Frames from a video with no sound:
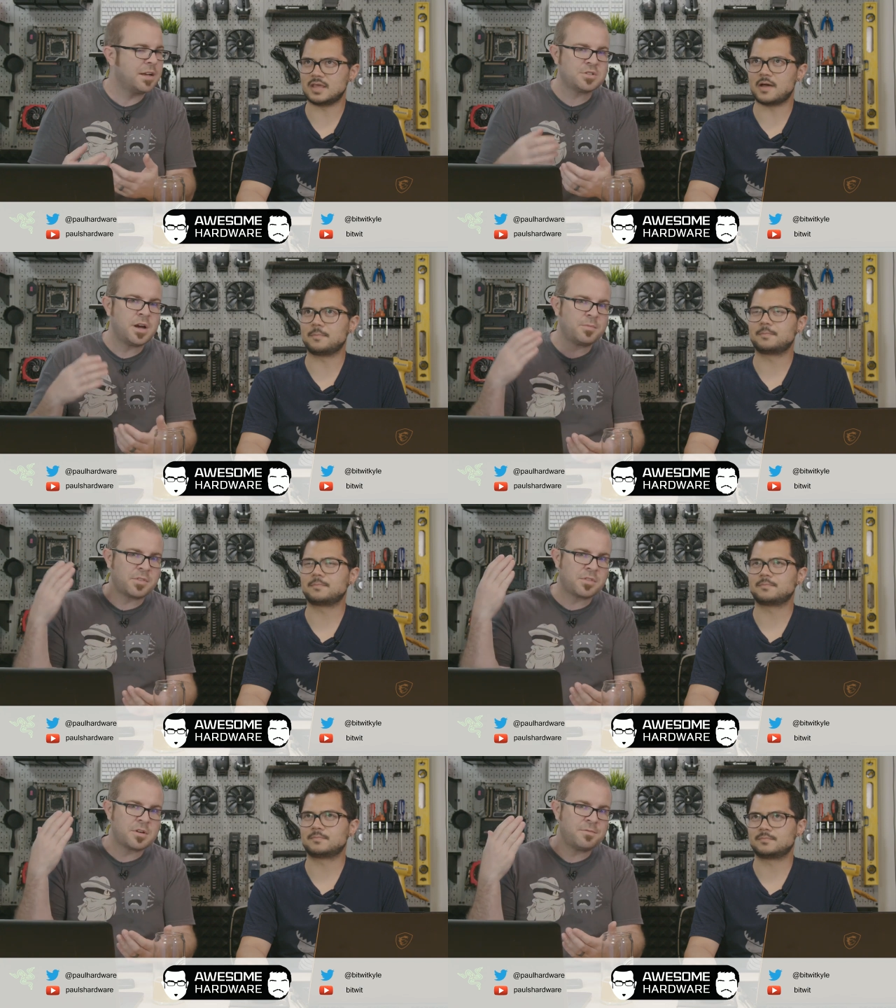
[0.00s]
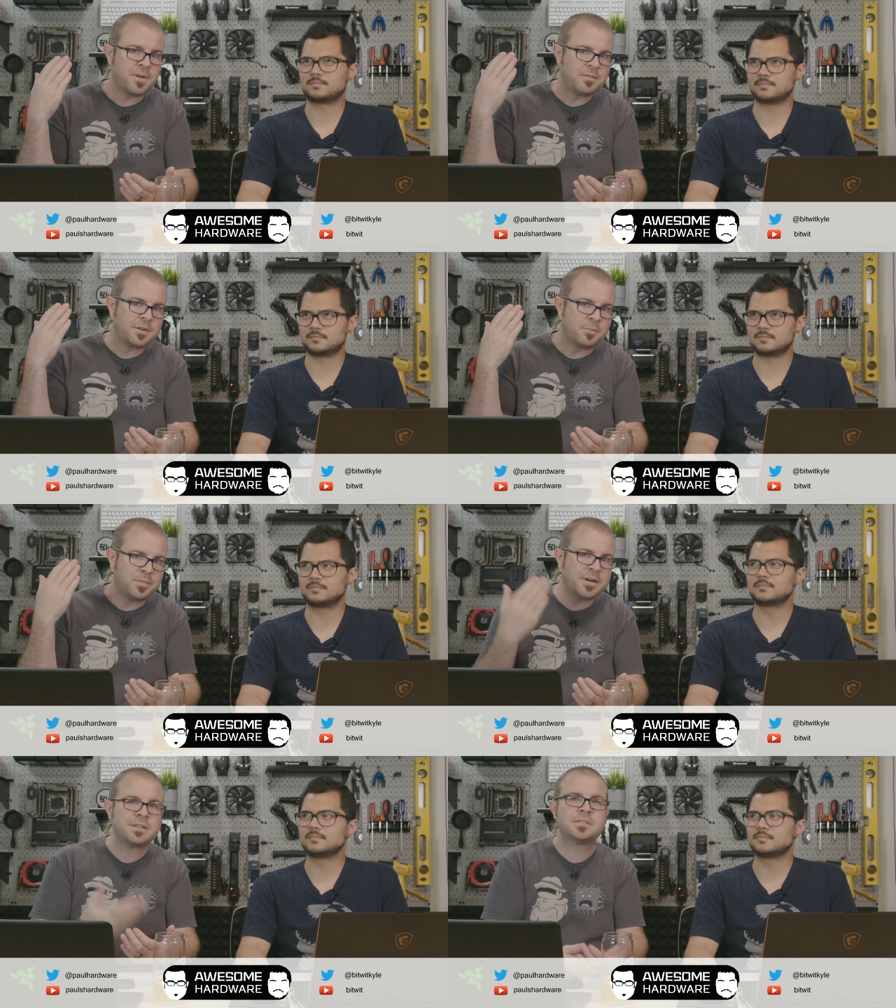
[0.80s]
Speaker 1: yeah. I drop the 3,500
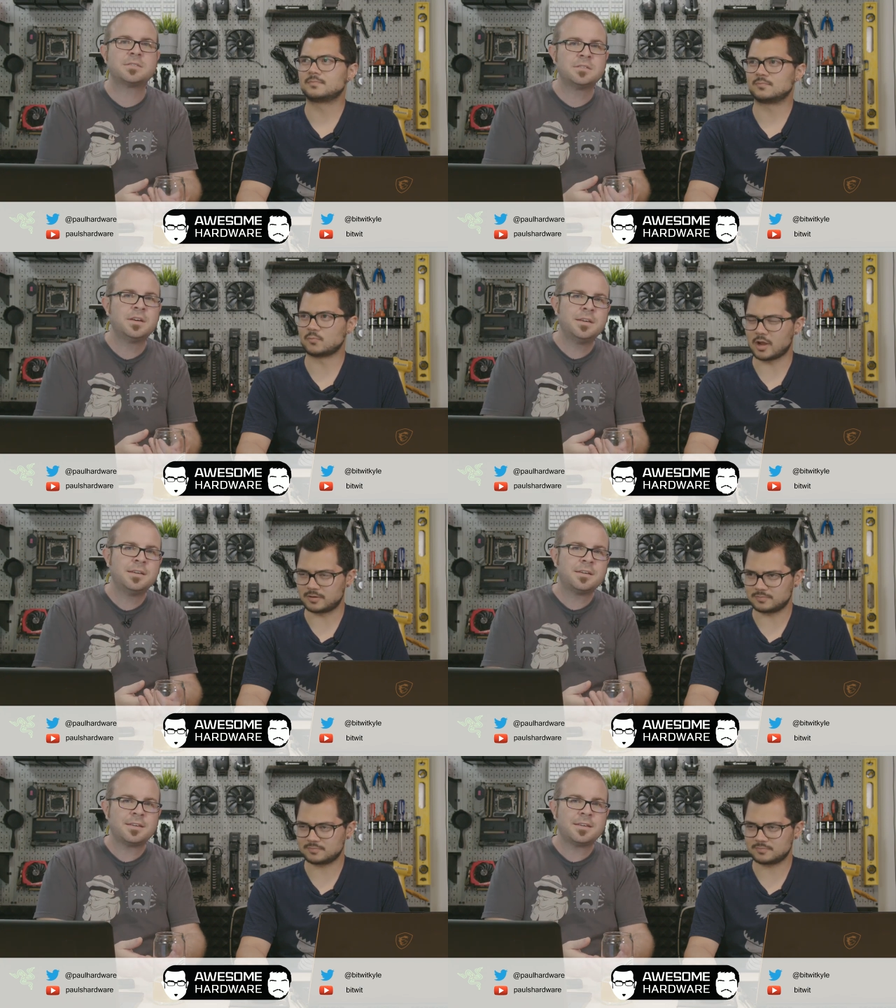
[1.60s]
bucks. Right.